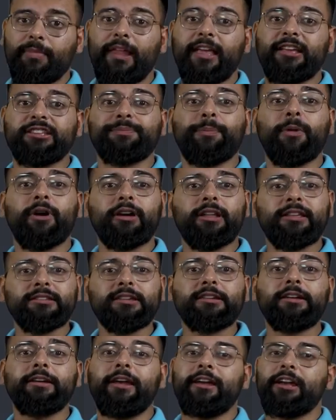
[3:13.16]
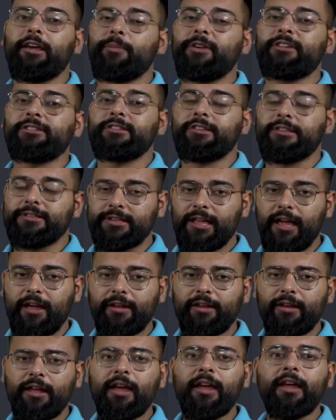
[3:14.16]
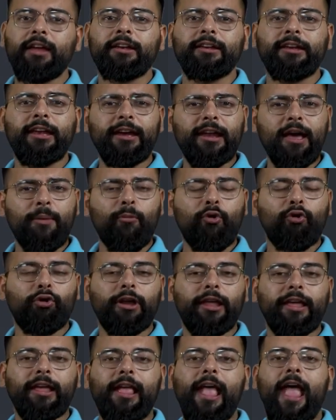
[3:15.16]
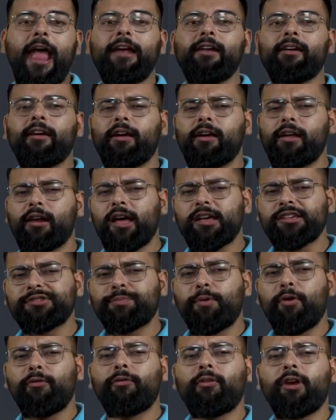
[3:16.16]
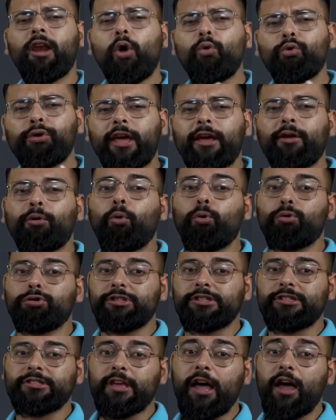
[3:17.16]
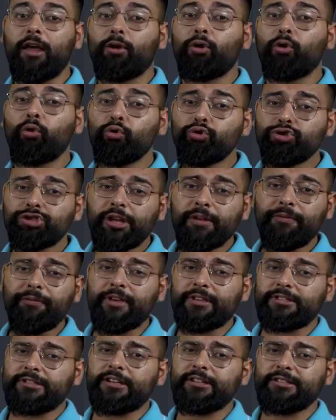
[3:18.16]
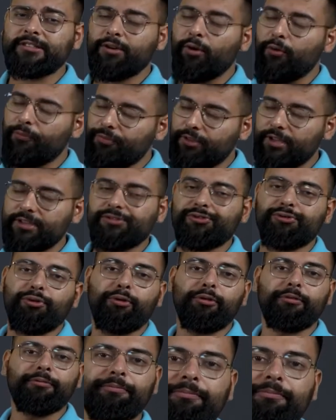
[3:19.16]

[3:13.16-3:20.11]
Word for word: Expertise in database design, data modeling, and a grasp of cloud technologies are crucial facets of this role.